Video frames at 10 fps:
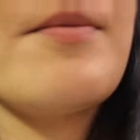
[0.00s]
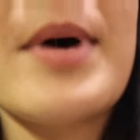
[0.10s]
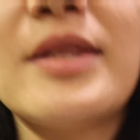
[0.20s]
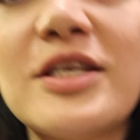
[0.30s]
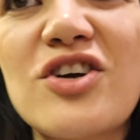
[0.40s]

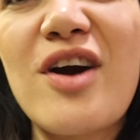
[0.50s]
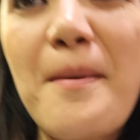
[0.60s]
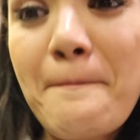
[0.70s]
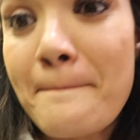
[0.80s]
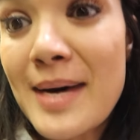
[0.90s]
but these are a
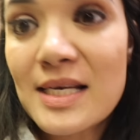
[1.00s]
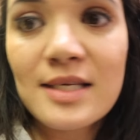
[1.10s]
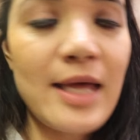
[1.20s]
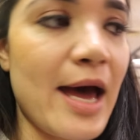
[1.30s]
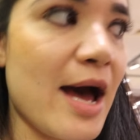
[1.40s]

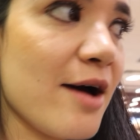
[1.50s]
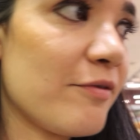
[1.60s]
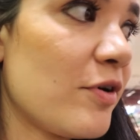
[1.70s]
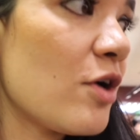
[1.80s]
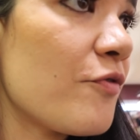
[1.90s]
must have
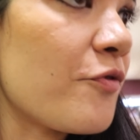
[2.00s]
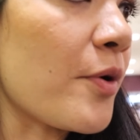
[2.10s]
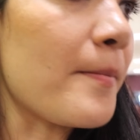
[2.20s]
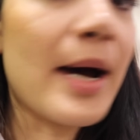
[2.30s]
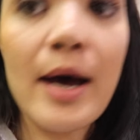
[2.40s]

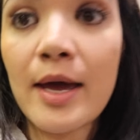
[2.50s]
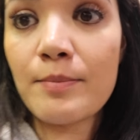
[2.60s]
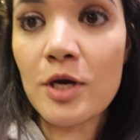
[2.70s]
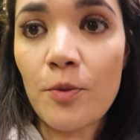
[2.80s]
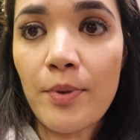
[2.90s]
for my
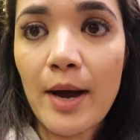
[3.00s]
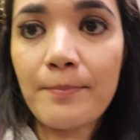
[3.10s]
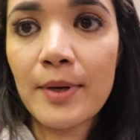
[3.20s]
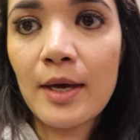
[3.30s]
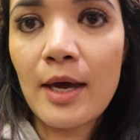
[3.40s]
meal prep
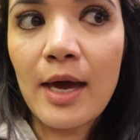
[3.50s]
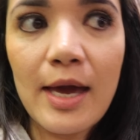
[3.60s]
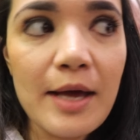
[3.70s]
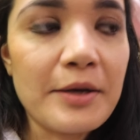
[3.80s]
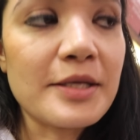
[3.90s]

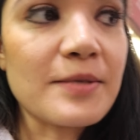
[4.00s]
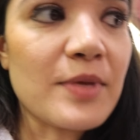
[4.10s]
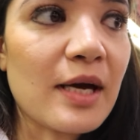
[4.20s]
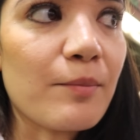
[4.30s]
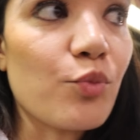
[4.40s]
and it's
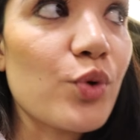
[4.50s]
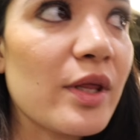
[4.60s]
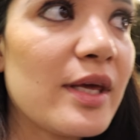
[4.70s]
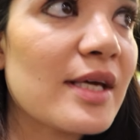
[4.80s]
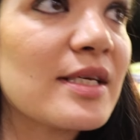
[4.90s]
something I'm
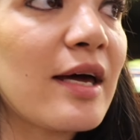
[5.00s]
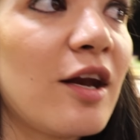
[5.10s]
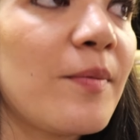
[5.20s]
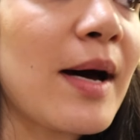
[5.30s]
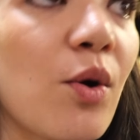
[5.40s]
really
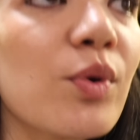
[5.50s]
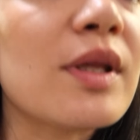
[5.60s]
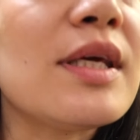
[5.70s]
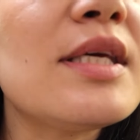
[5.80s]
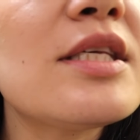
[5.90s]
excited about,
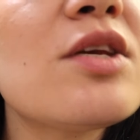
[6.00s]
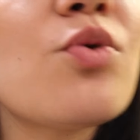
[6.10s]
really easy